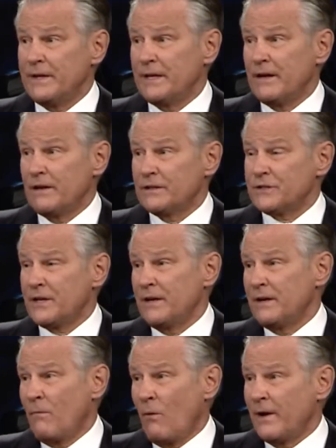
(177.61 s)
did on
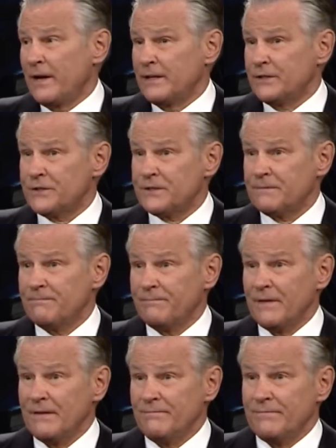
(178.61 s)
Sunday mornings
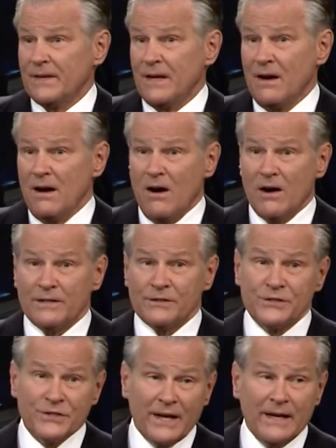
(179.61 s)
on
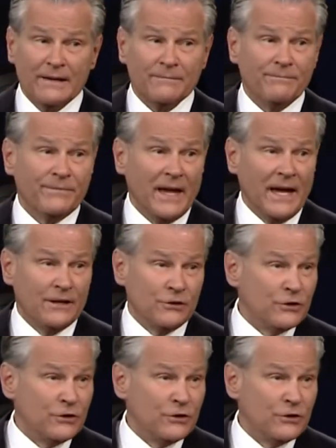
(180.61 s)
Say It and